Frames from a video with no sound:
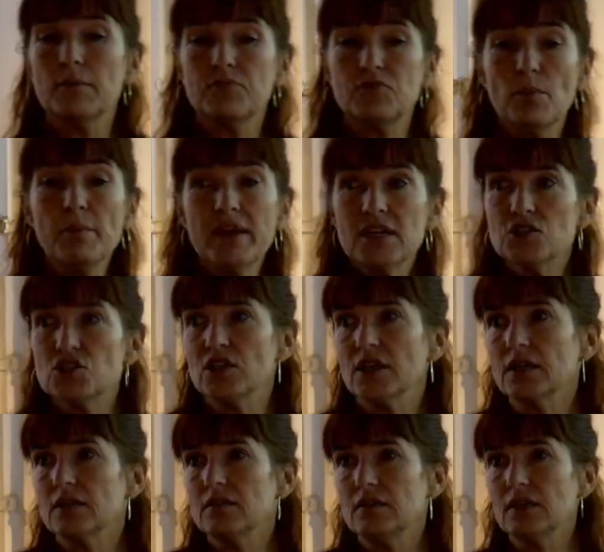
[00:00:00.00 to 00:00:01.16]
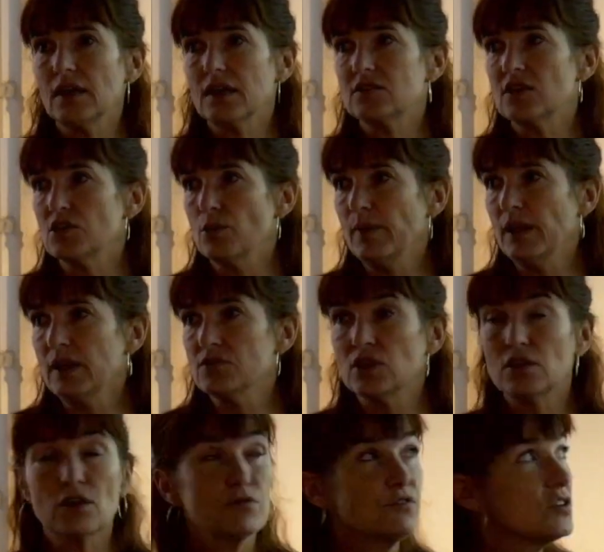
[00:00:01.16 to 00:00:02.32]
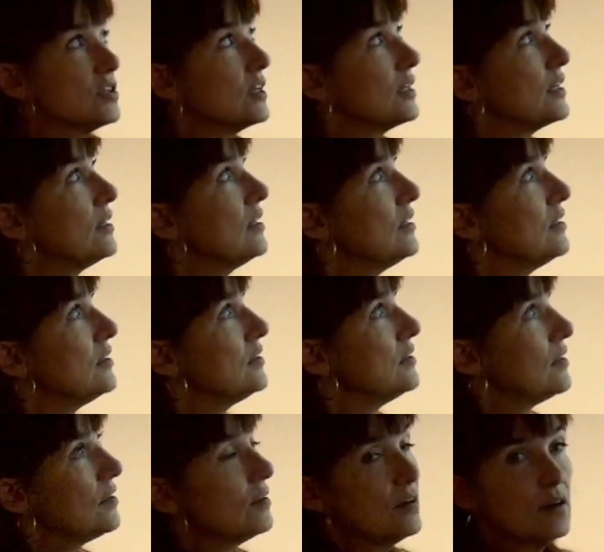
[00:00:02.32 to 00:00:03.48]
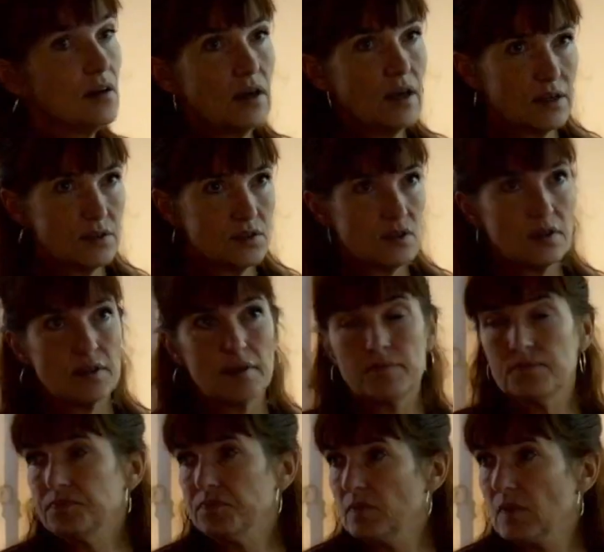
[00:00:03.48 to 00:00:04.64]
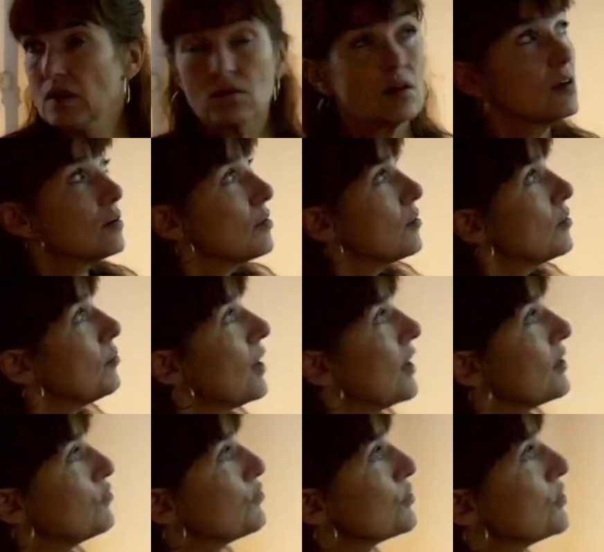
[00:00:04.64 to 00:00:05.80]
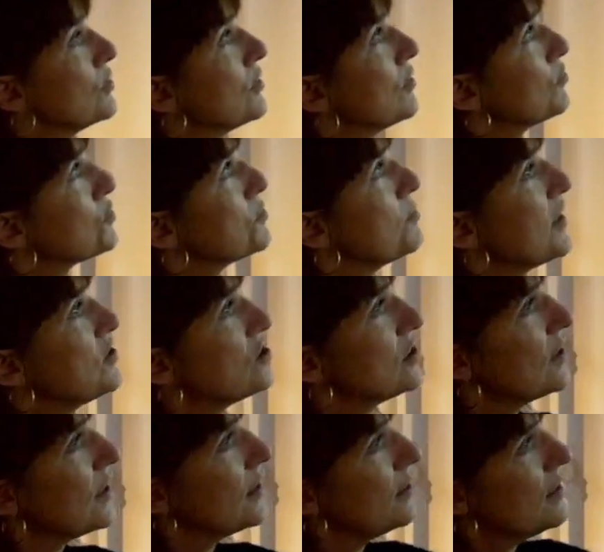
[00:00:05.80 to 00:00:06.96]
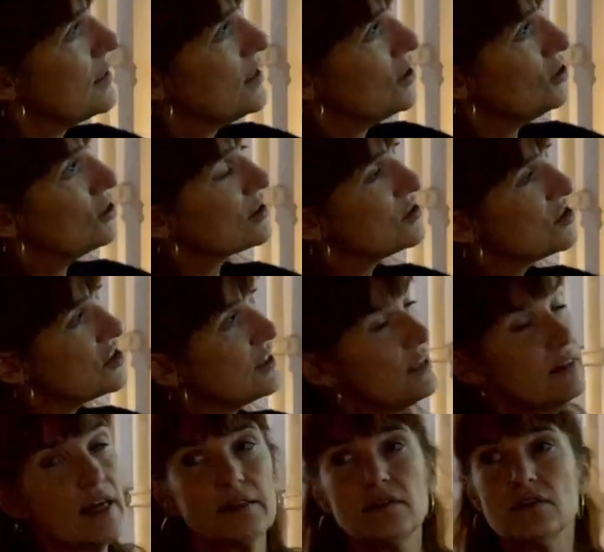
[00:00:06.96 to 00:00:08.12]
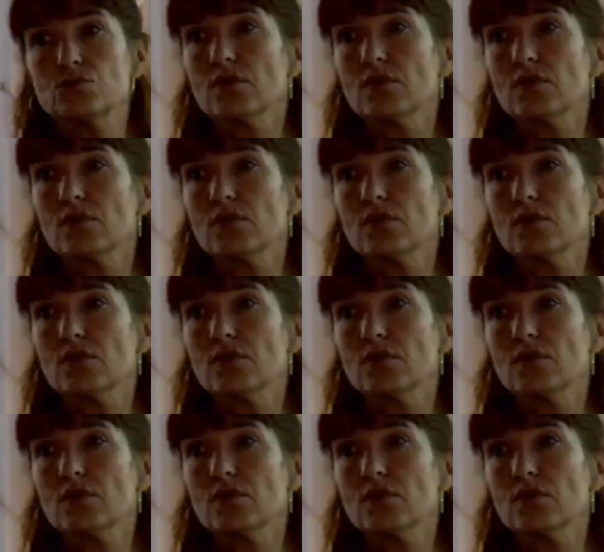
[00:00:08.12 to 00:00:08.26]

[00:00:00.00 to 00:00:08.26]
diminishing the accessibility of the city, as Mike first mentioned. And you can see that this